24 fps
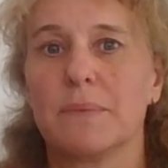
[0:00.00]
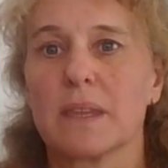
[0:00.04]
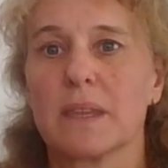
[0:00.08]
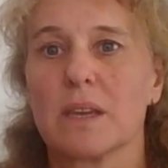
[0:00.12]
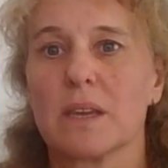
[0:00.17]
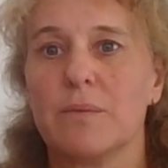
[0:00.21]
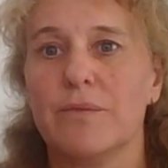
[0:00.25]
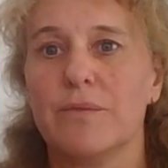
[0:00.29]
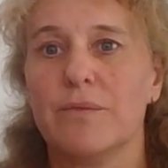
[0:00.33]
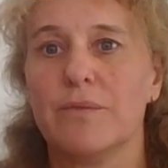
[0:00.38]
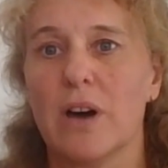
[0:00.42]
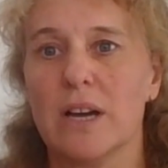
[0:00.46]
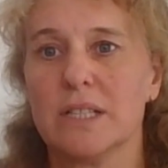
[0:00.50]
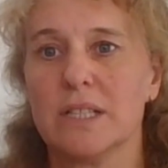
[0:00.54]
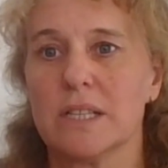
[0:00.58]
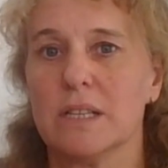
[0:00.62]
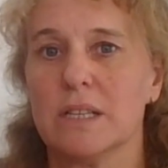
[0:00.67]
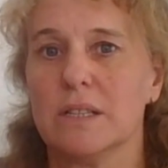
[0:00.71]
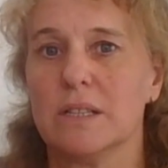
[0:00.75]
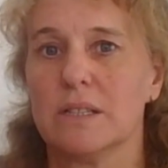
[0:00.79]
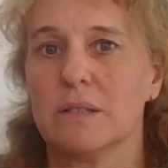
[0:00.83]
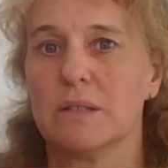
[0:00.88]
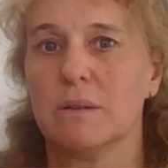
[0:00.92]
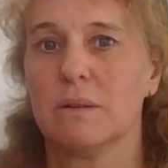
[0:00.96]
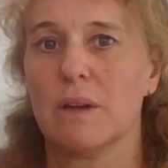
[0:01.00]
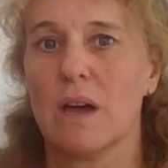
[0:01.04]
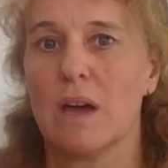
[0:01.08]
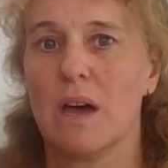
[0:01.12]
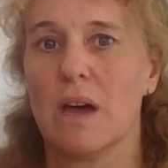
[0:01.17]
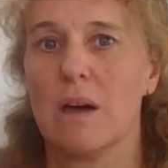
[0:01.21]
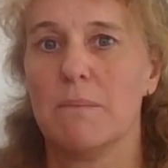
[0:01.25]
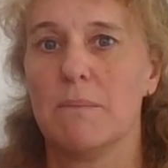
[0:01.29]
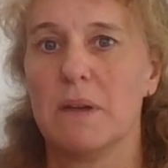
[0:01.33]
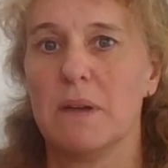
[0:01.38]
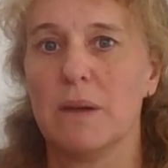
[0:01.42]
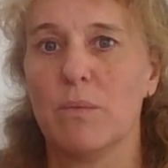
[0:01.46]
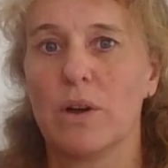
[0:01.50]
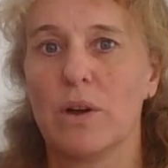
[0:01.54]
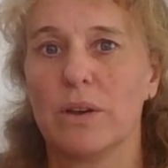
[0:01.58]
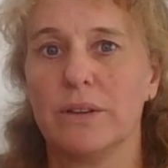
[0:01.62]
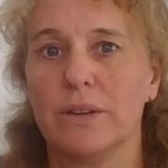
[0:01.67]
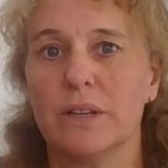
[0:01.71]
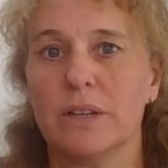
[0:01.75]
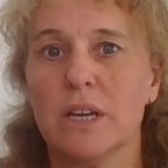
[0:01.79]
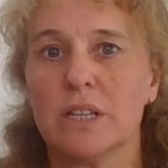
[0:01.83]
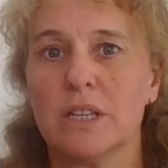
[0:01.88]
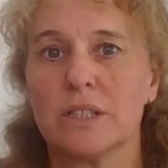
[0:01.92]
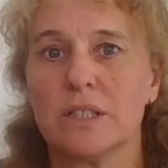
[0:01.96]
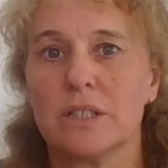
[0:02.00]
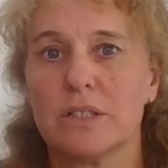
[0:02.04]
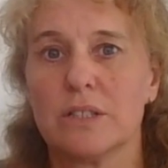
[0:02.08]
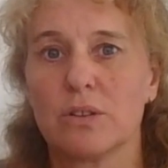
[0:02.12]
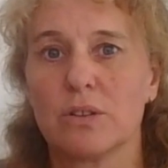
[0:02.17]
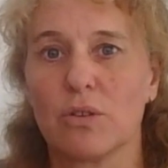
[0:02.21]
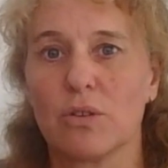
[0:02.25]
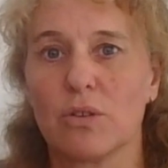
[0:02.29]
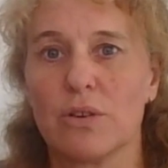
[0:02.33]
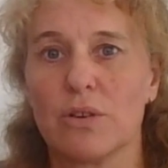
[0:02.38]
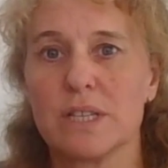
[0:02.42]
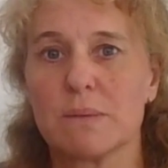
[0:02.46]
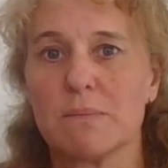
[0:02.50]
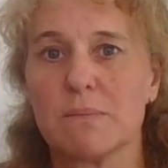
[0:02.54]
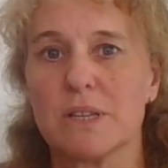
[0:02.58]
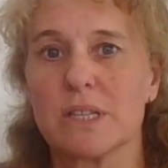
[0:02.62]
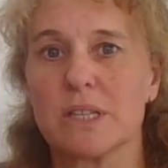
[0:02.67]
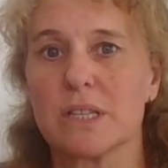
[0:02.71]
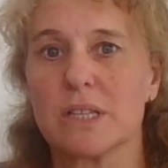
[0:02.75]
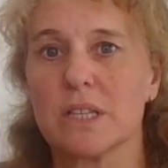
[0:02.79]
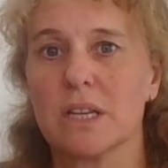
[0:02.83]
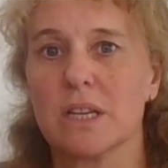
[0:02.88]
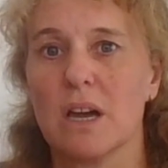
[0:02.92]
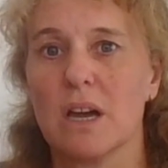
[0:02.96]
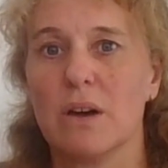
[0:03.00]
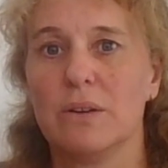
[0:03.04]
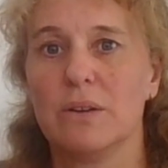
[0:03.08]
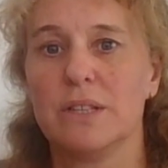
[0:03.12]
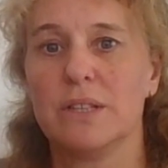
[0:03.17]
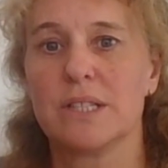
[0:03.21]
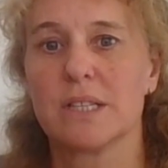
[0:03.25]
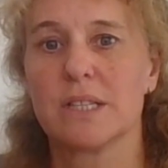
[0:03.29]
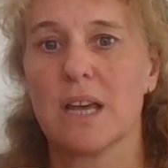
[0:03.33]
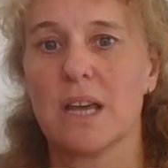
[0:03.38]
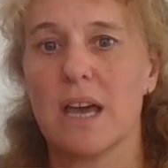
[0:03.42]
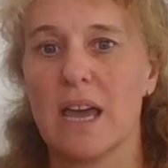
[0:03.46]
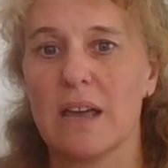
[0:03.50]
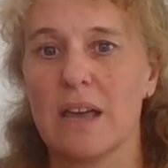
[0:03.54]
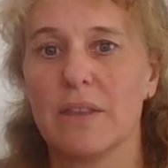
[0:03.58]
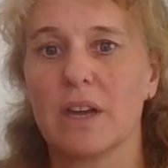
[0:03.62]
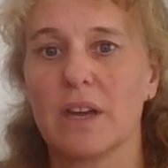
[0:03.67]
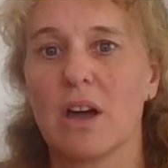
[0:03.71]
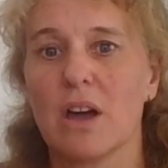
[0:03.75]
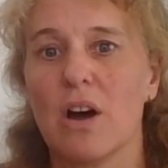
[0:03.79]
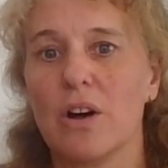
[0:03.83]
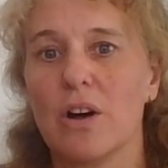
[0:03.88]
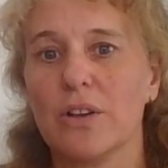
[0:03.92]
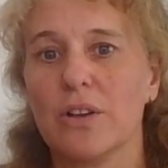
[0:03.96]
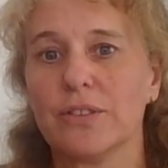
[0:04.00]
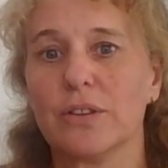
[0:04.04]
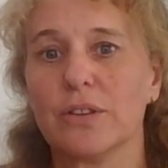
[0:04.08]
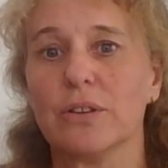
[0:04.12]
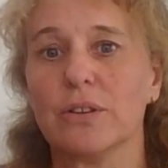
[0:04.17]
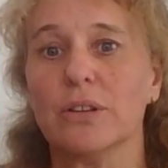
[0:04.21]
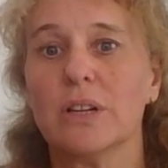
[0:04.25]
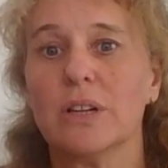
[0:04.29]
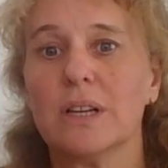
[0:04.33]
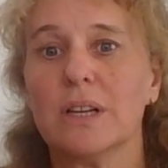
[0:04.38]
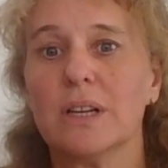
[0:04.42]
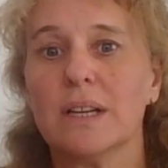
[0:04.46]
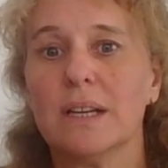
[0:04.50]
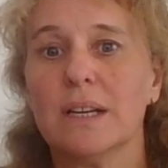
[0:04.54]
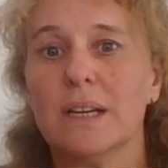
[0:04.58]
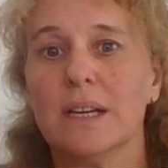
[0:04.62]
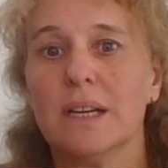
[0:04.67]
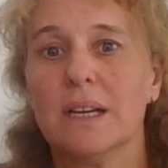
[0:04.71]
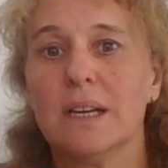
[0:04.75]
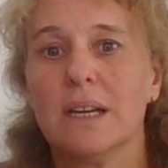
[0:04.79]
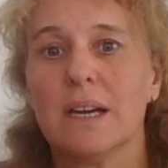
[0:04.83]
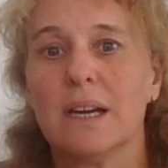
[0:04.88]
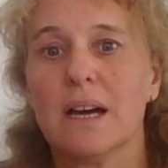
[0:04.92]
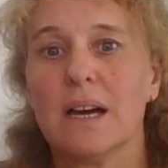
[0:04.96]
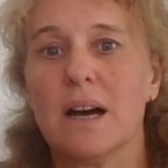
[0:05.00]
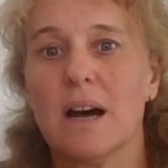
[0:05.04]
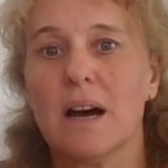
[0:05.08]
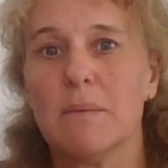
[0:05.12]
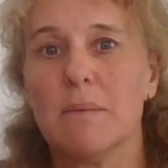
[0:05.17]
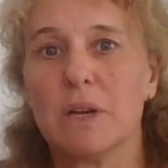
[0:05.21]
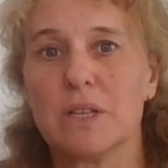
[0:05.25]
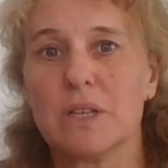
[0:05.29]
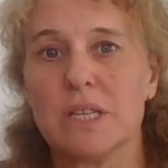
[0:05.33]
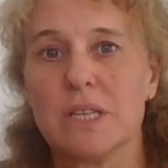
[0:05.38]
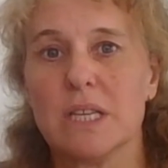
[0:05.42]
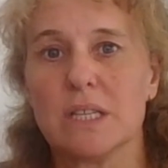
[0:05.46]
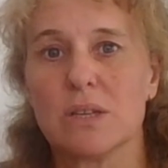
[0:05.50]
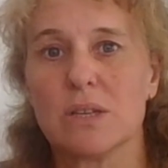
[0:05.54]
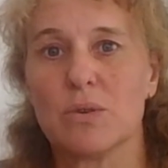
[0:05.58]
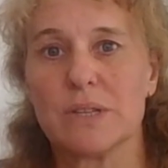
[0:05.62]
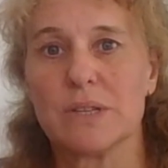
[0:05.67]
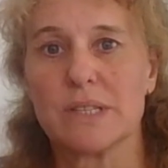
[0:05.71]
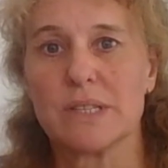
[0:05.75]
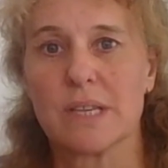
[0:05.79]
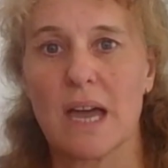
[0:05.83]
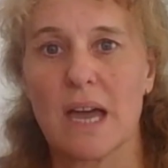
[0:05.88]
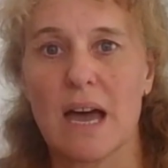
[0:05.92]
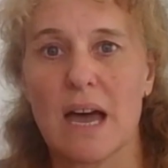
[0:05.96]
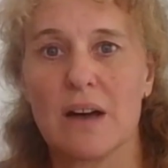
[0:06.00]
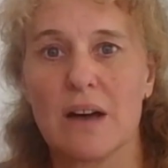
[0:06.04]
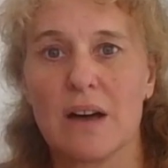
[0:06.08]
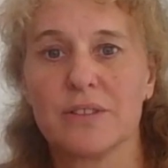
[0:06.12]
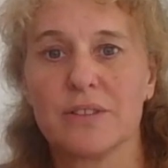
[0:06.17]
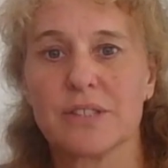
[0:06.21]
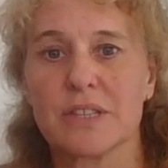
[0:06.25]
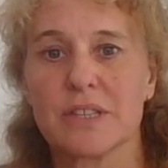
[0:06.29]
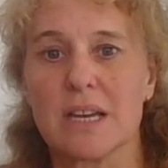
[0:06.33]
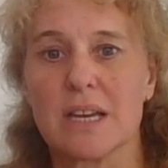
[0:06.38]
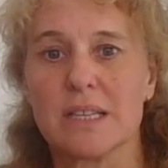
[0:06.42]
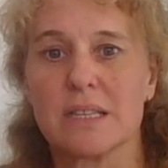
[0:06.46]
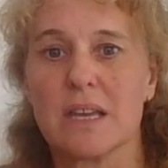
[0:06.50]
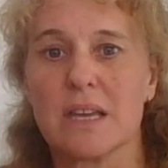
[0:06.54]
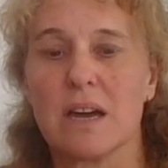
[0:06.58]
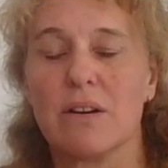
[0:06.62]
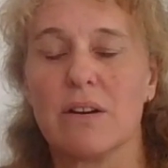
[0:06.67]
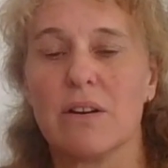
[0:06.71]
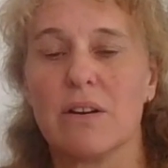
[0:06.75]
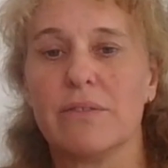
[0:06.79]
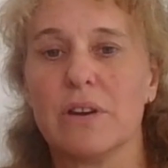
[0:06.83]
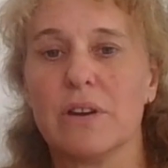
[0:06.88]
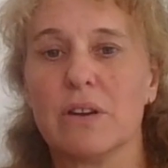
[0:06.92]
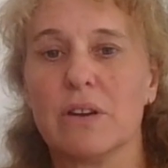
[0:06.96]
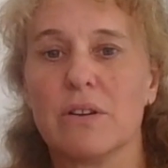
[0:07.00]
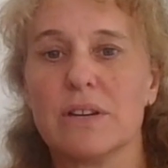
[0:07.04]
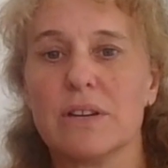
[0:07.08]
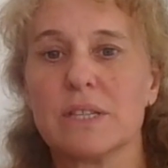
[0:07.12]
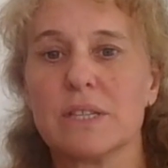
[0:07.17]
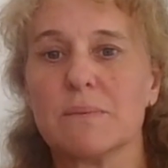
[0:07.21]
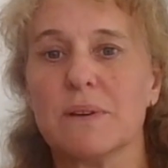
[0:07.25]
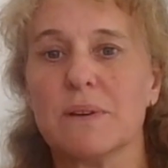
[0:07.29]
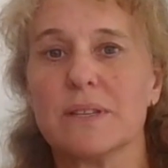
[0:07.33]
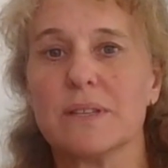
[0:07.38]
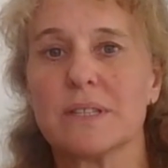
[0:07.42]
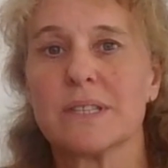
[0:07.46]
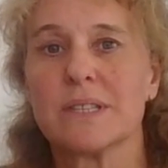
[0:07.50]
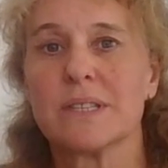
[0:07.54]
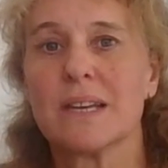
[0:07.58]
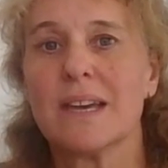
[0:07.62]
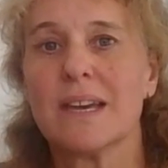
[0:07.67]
invited me one Christmas to go and stay at the castle because he's always a house guest there every Christmas.